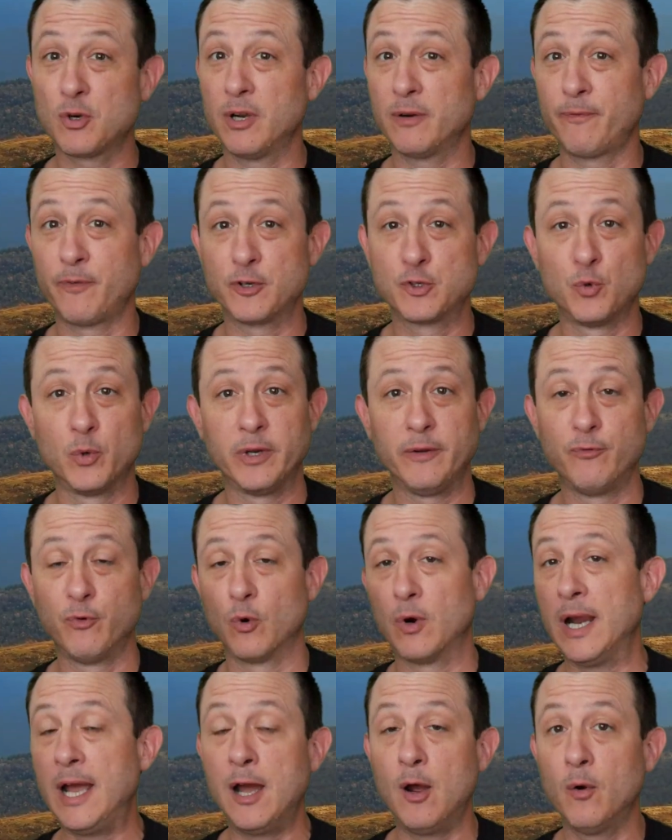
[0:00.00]
truck for
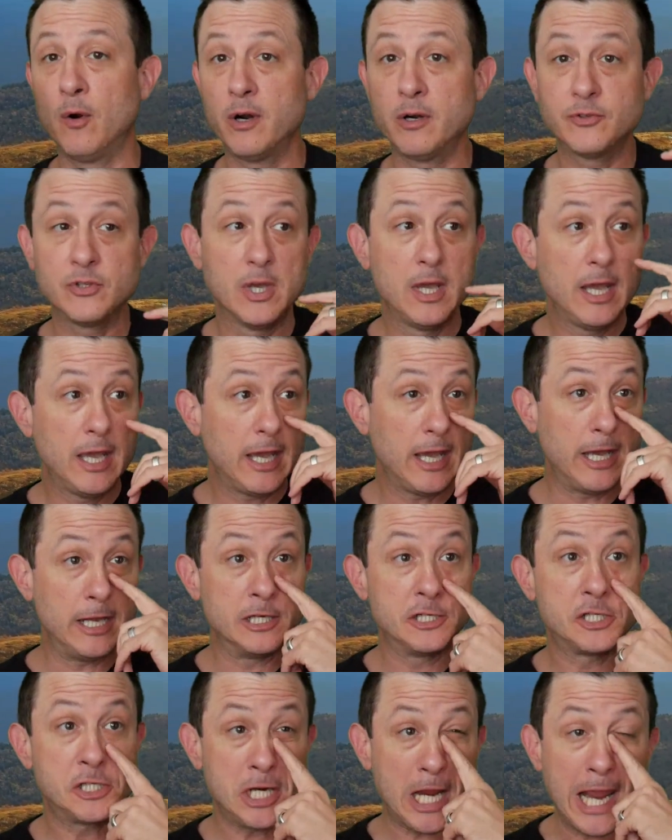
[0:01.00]
24 hours.
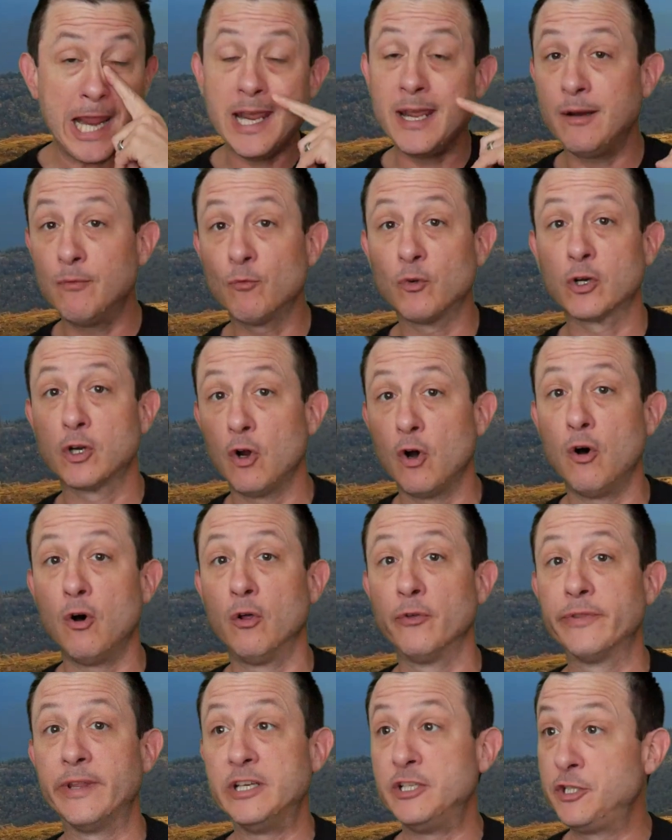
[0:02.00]
And Shane
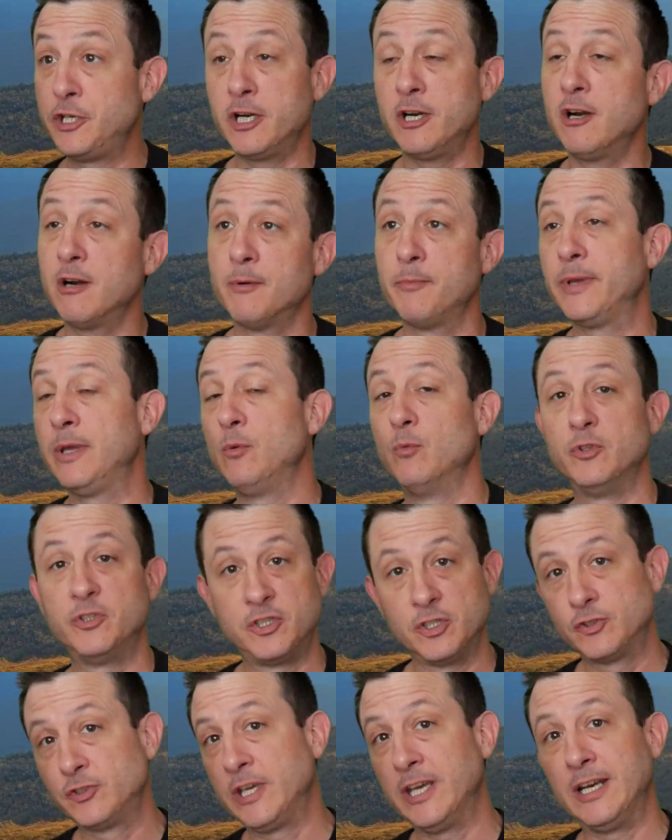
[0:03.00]
recalled that Jeromy
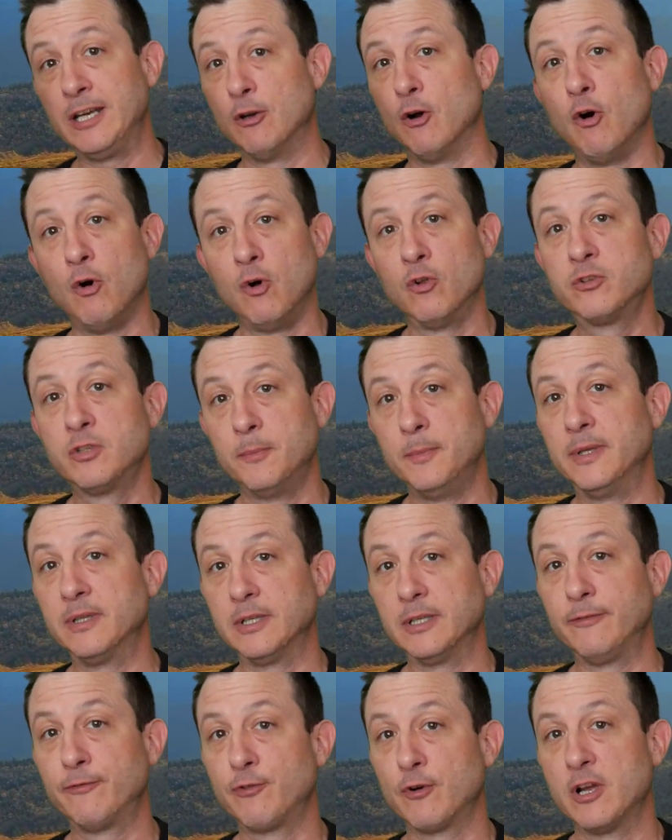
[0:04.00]
was just getting
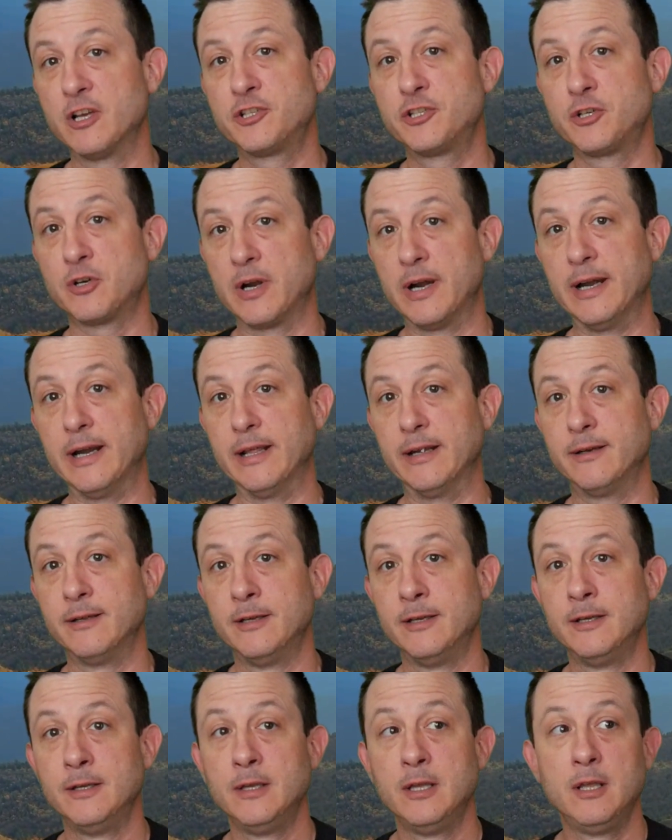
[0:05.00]
ultimately frustrated.
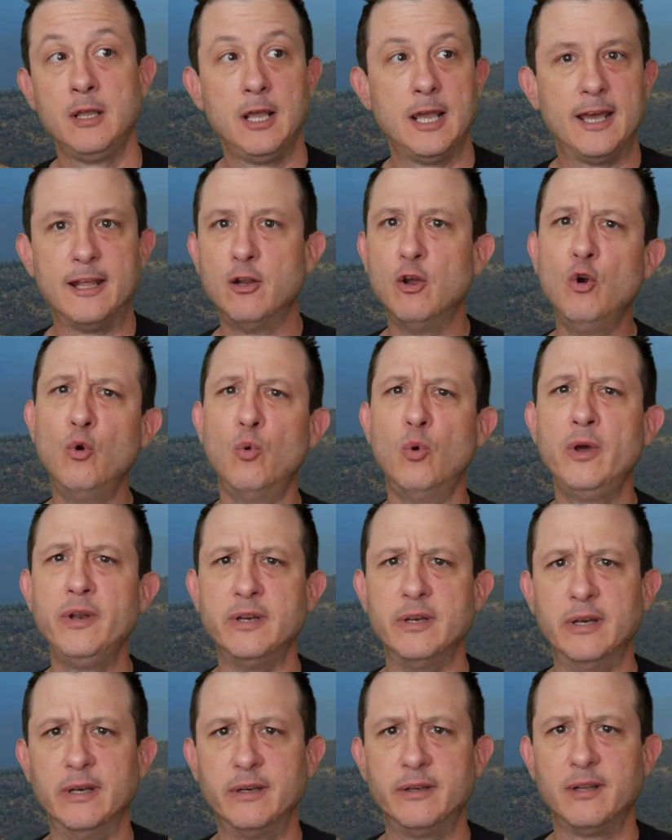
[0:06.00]
And who
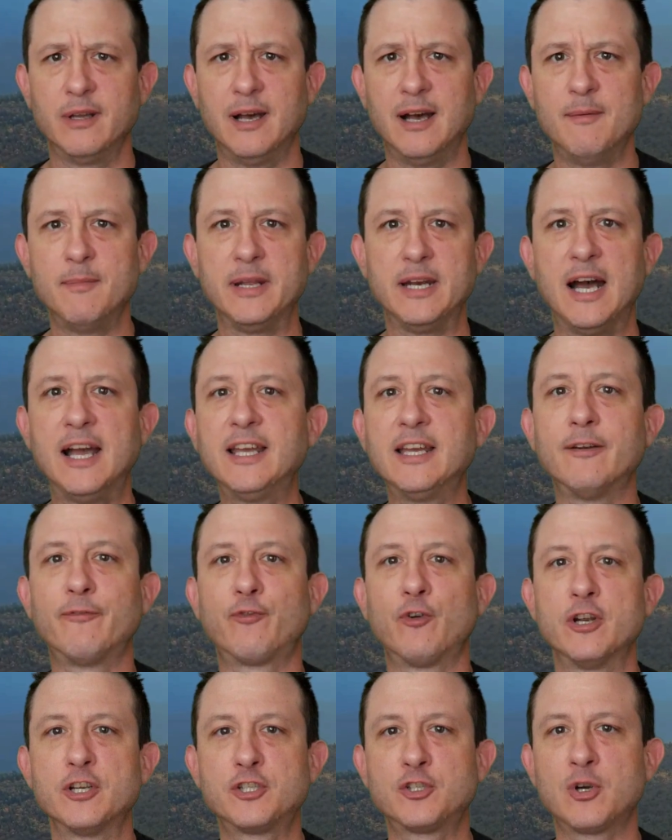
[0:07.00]
wouldn't? I mean, I
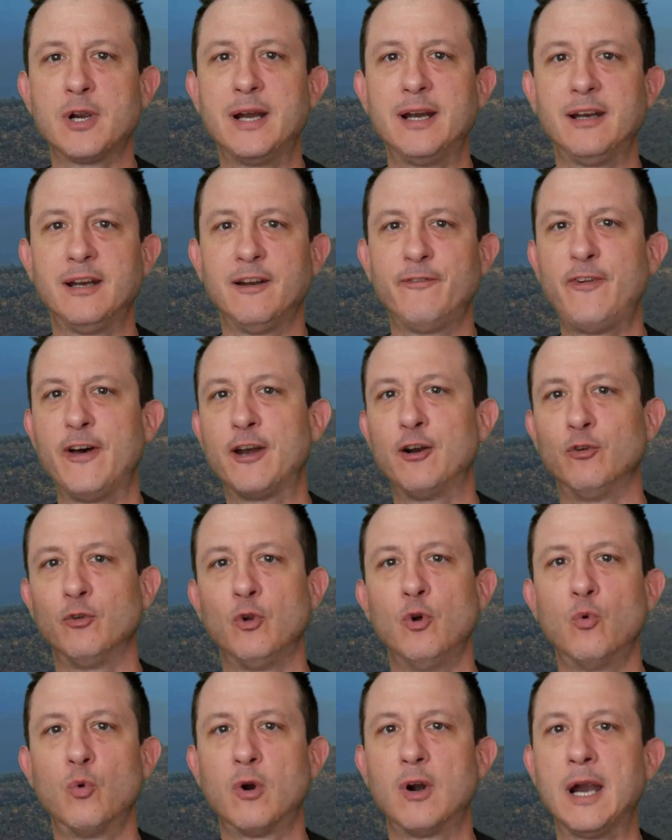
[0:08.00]
get frustrated if I
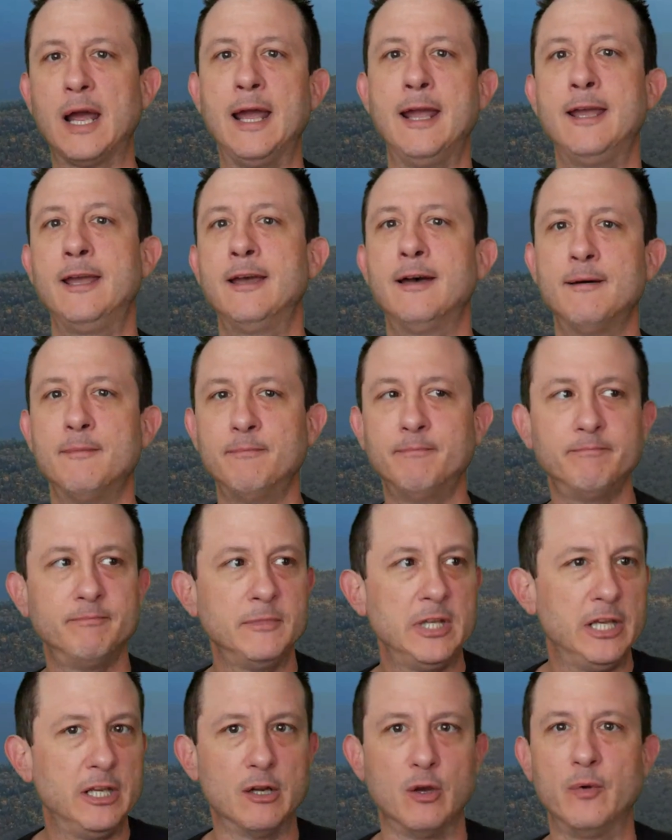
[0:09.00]
don't know where I
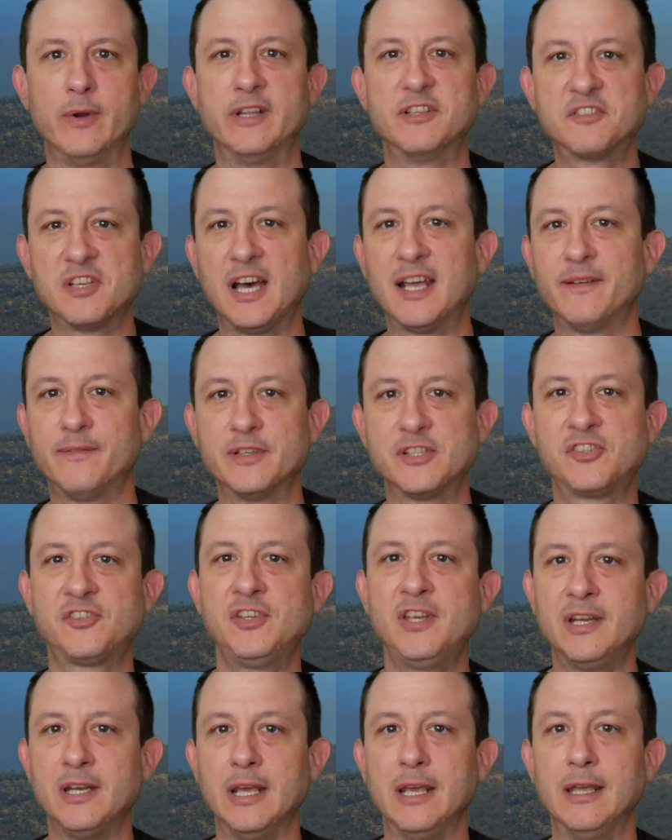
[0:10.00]
am, you know, inside of a
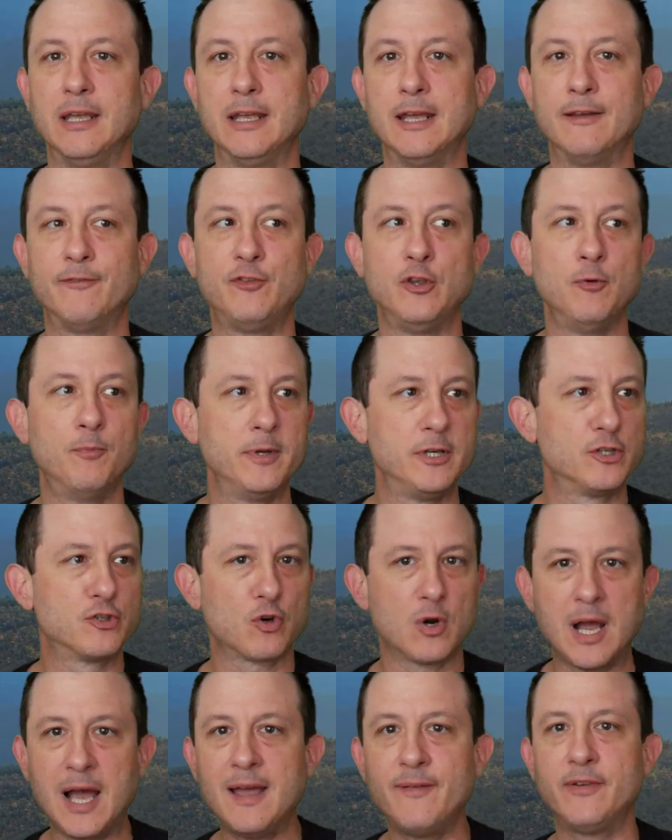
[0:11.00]
city. If you've been
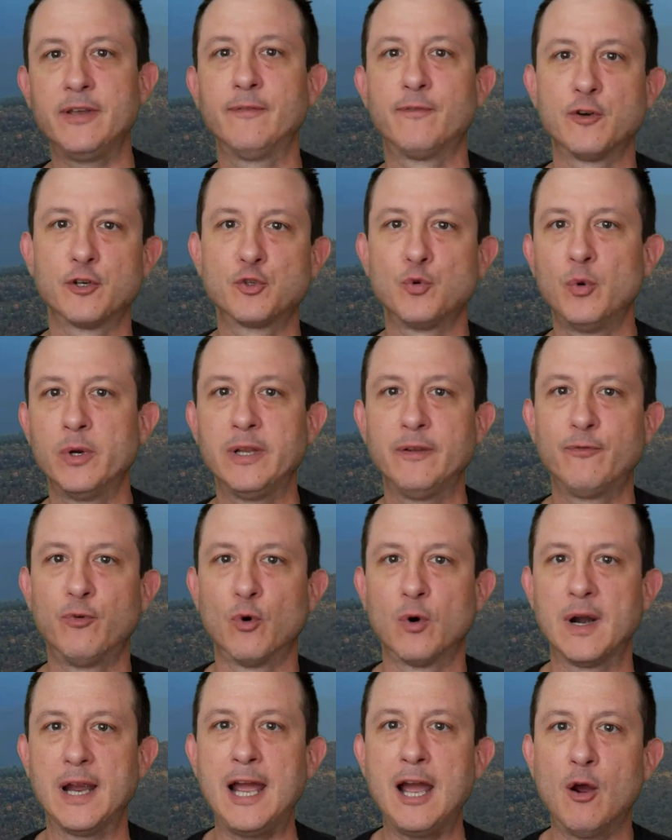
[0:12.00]
driving for
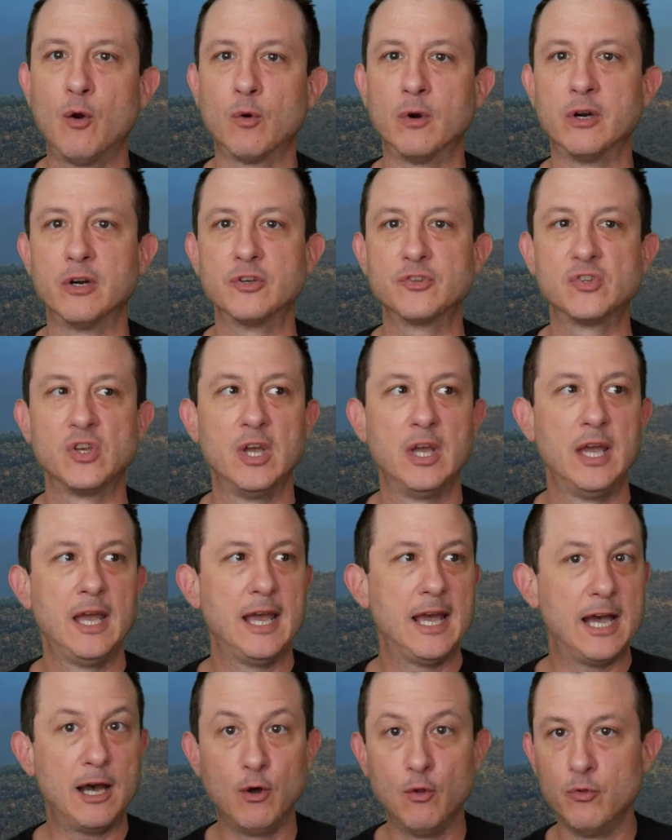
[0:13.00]
24 hours
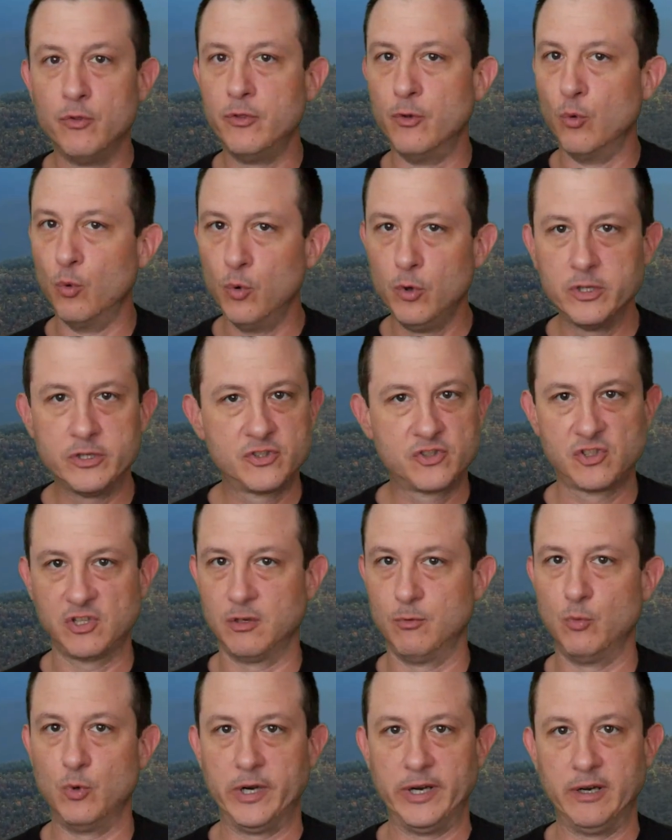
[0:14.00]
out in the woods
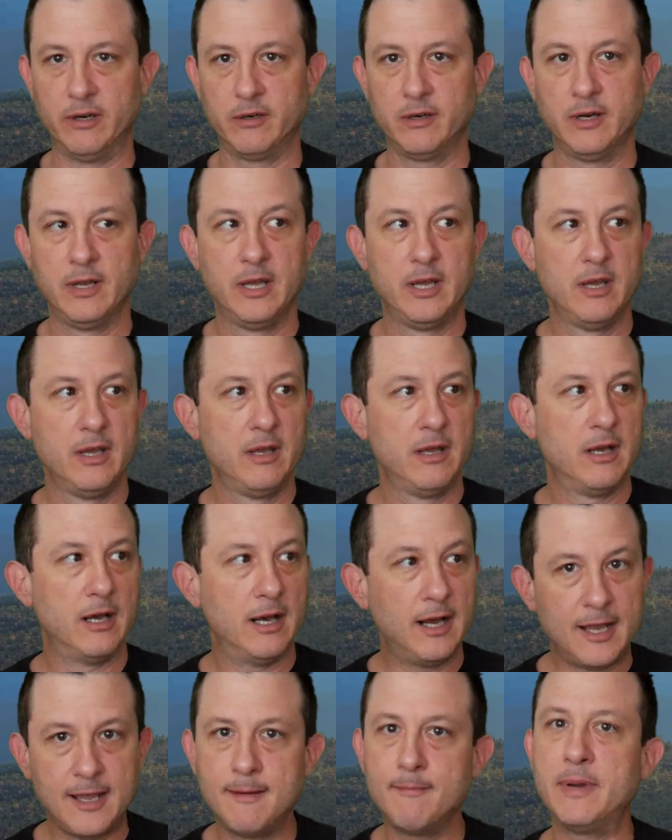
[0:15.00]
somewhere,
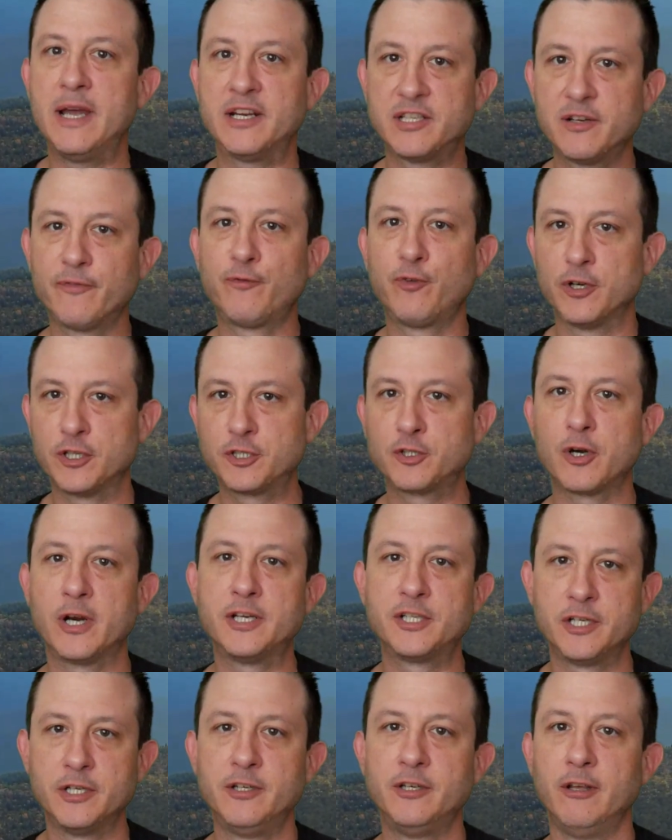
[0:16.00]
I imagine
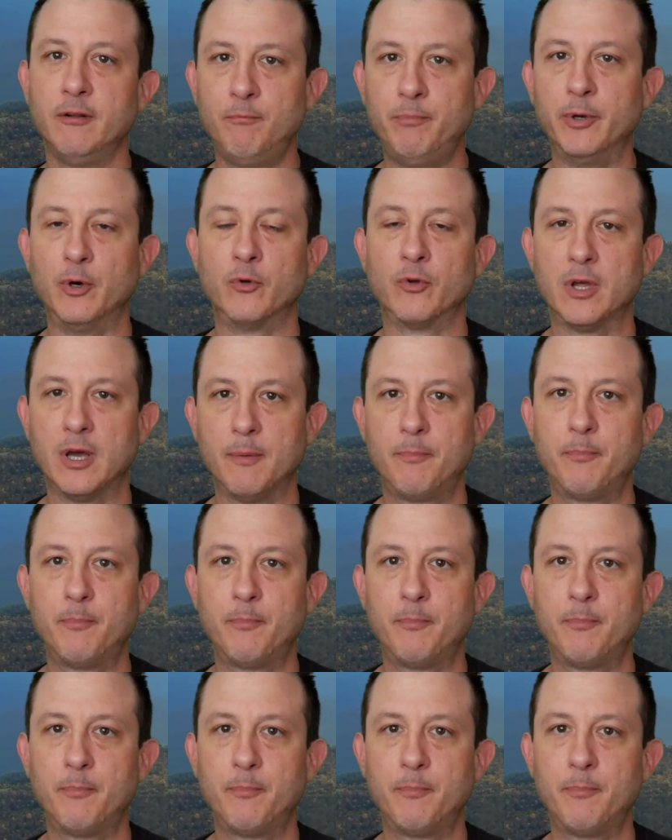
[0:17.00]
frustration did build